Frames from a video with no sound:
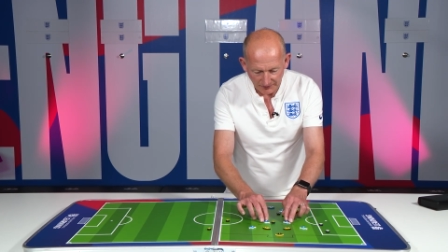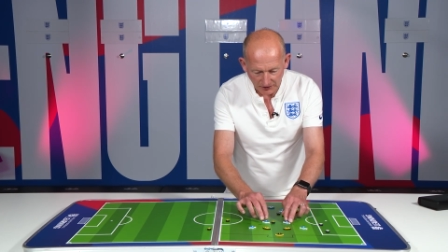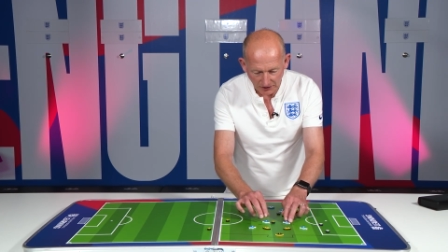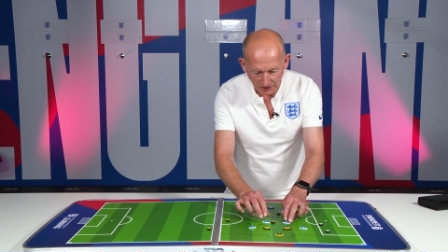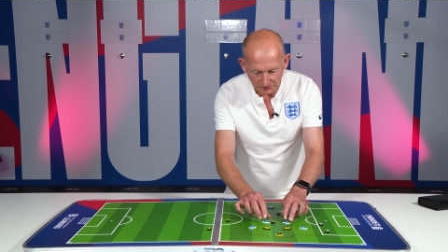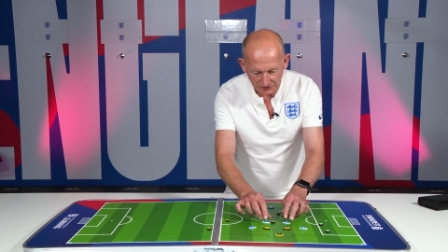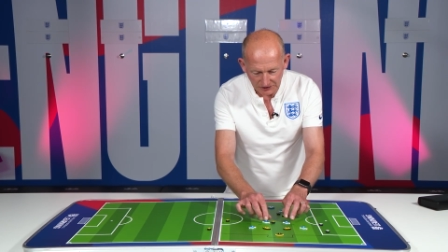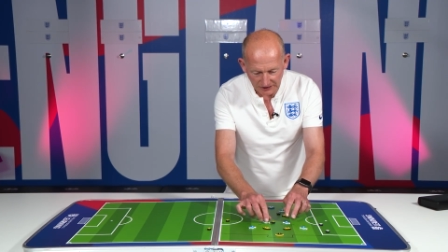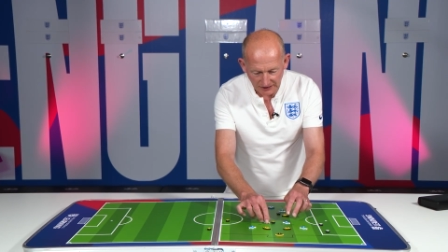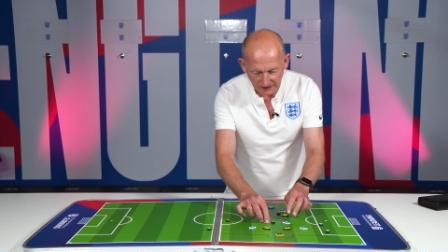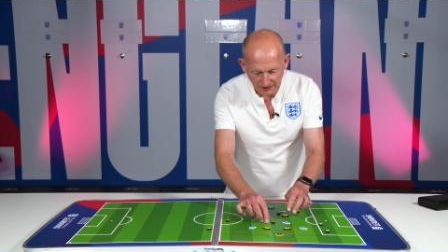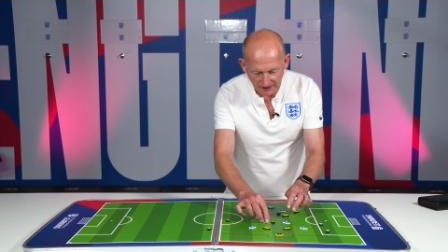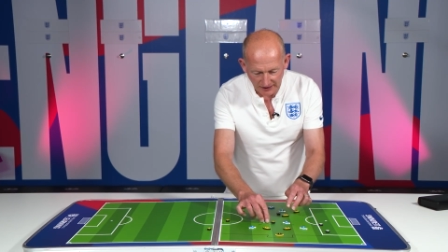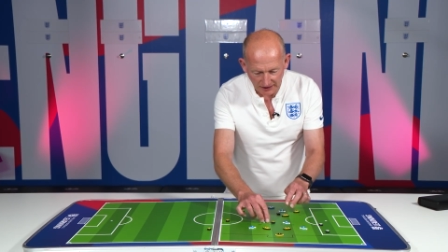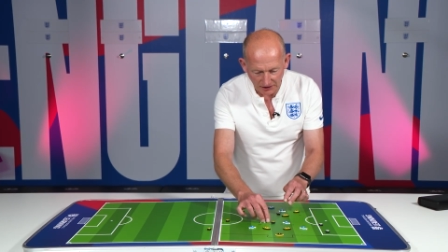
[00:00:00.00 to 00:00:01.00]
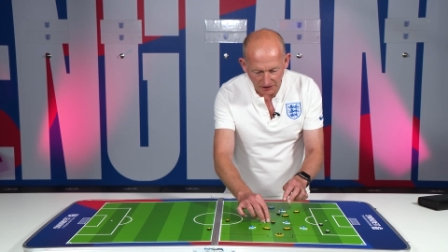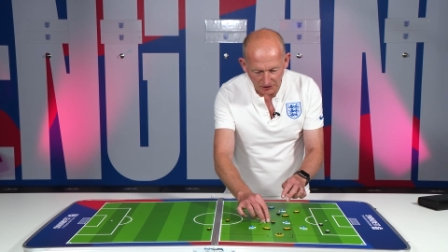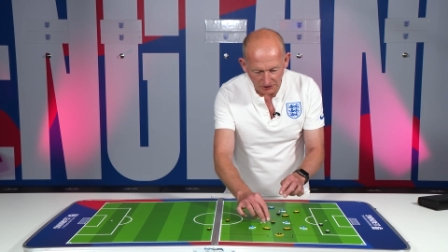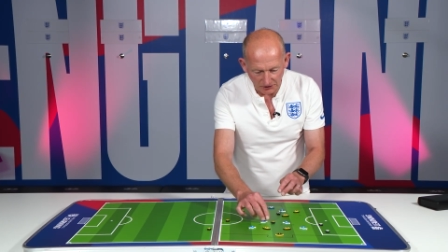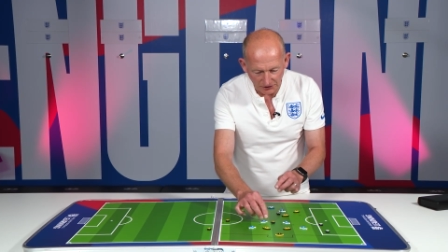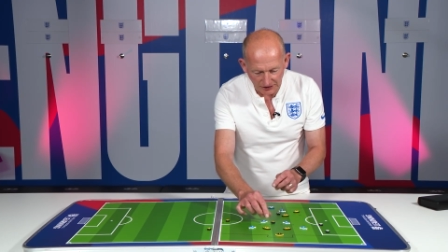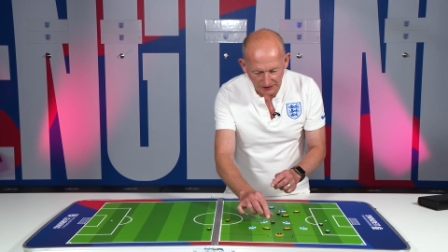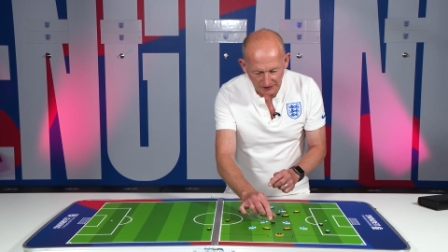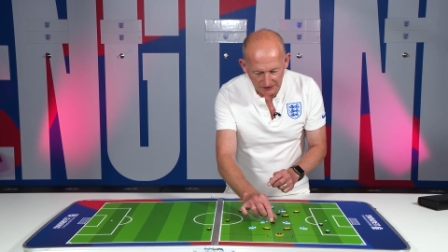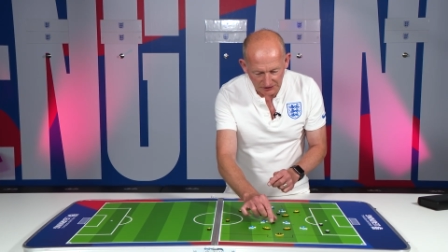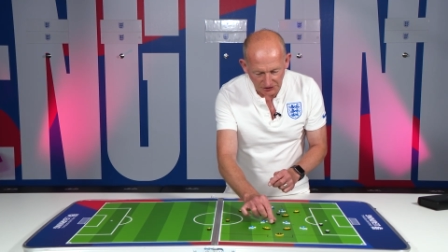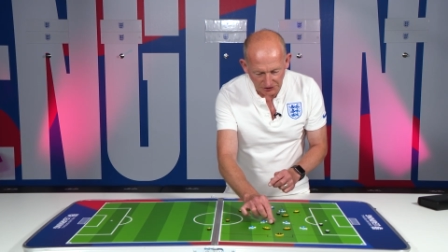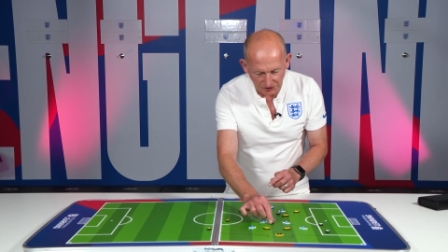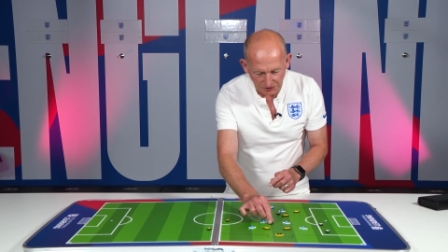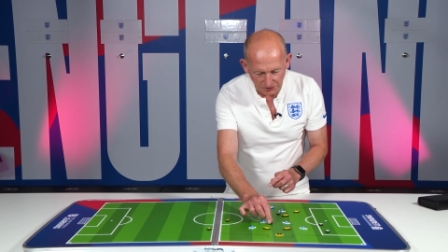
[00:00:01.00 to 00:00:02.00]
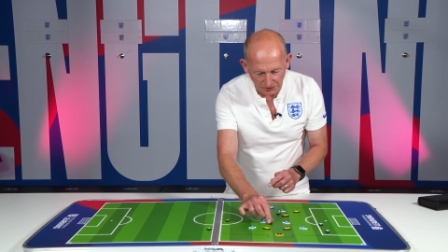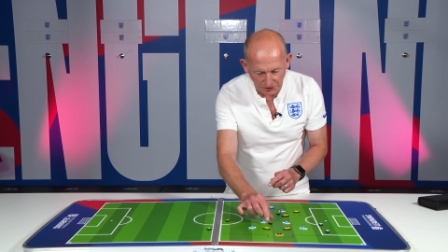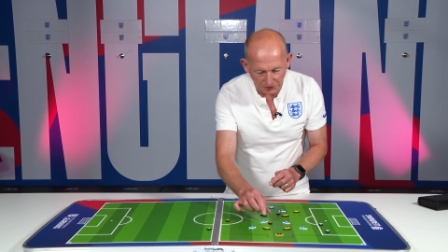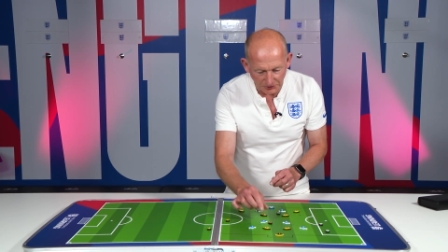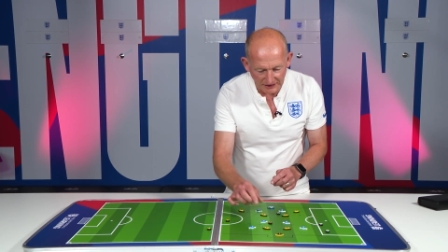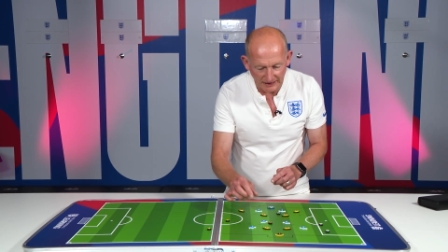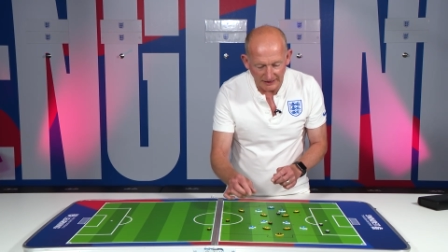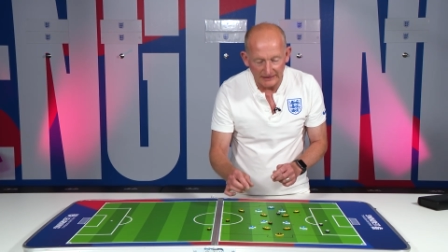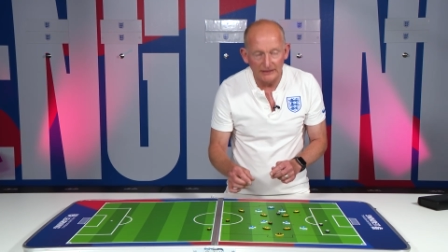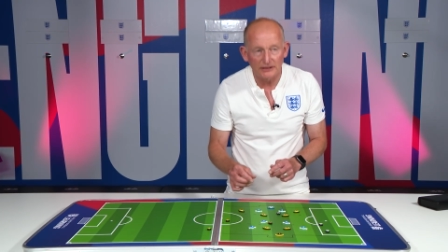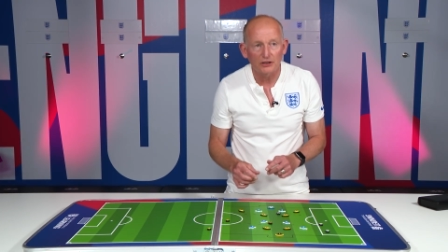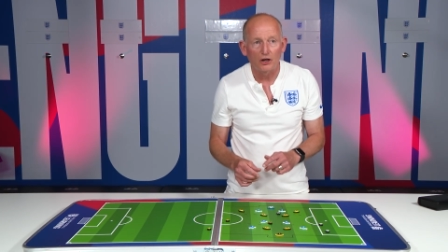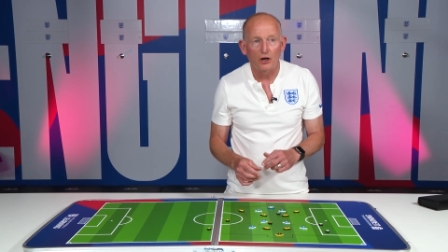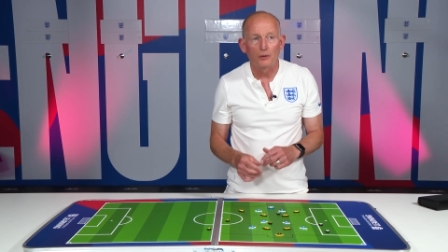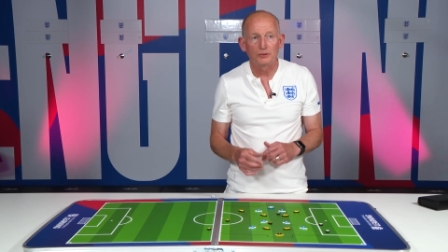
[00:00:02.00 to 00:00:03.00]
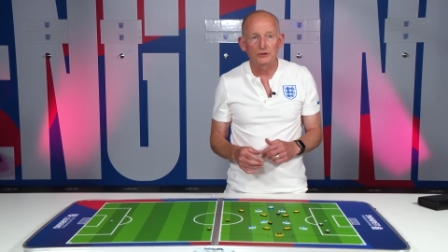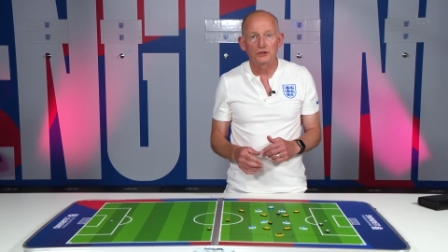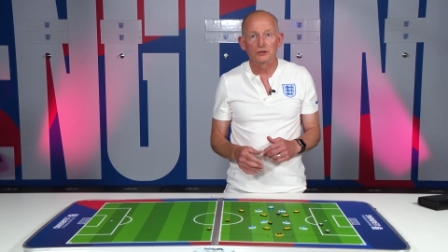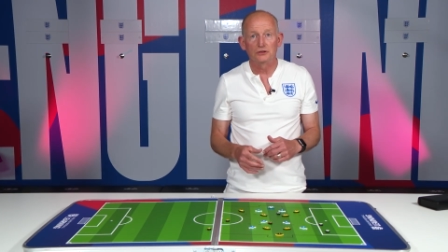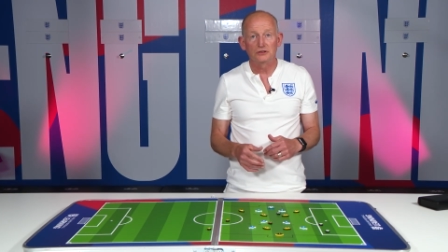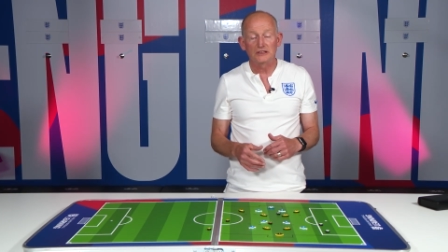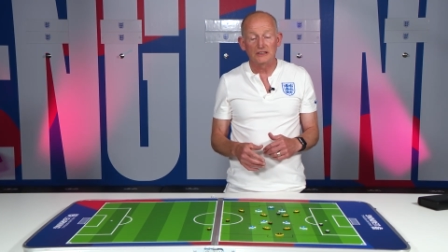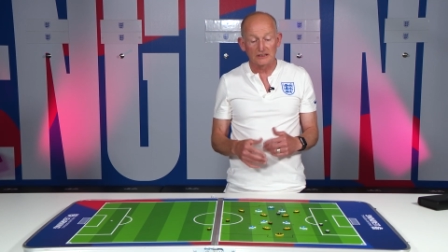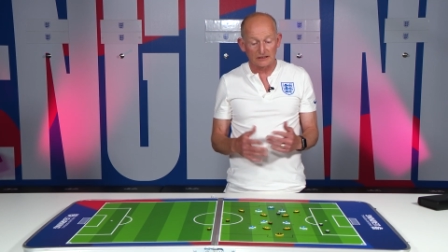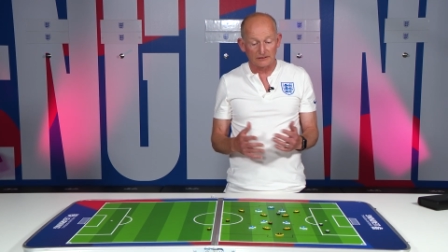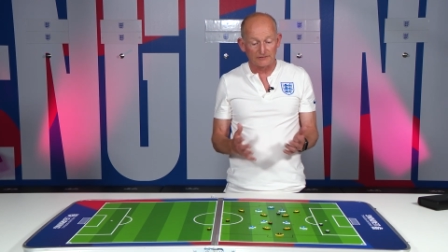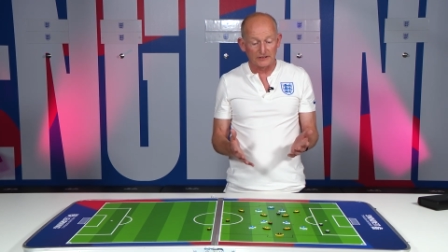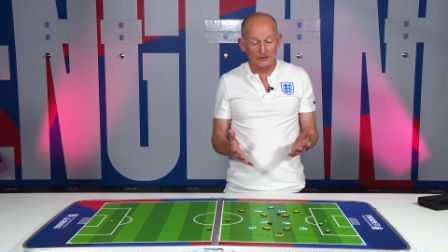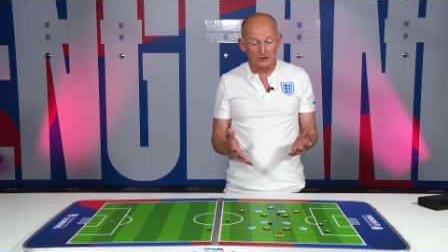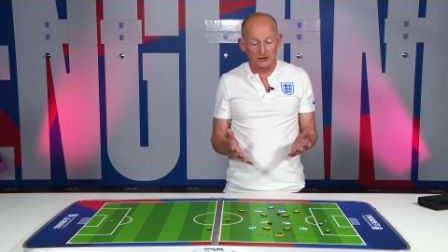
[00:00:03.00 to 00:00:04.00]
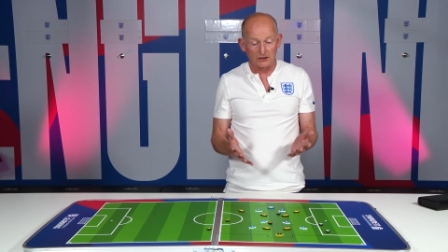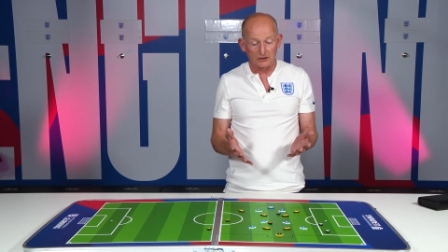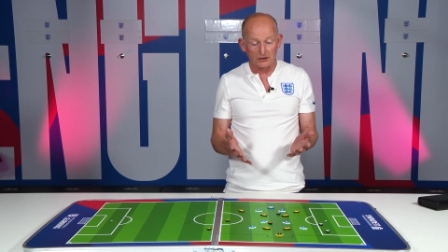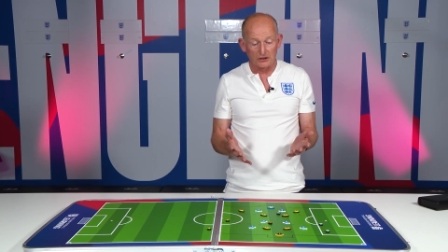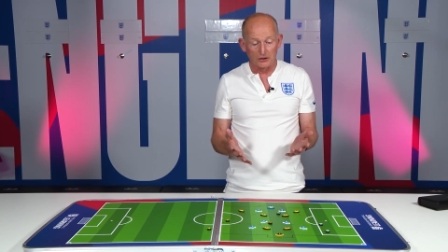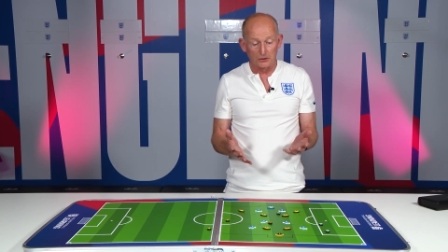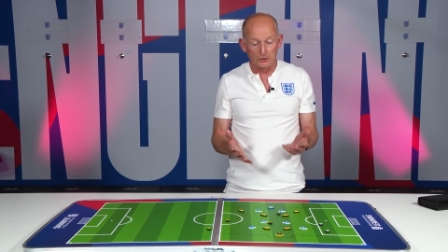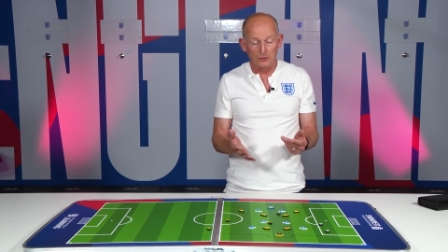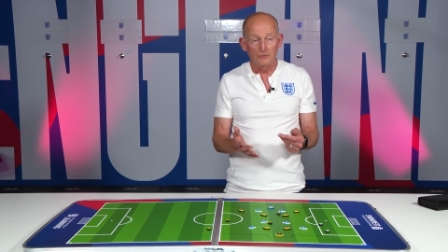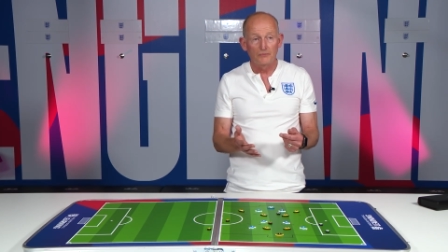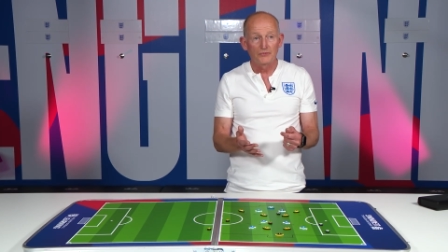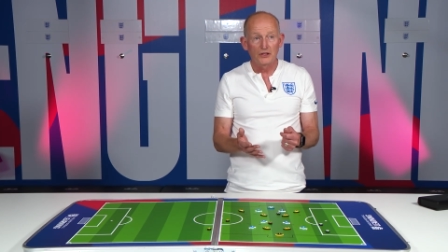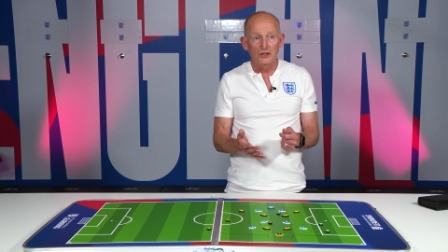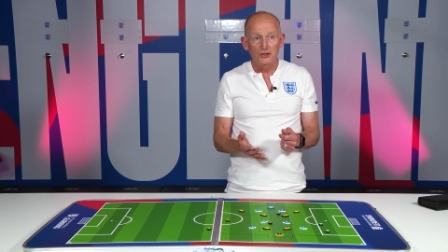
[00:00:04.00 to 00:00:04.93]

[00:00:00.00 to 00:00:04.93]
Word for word: obviously they are looking to create opportunities to finish on goal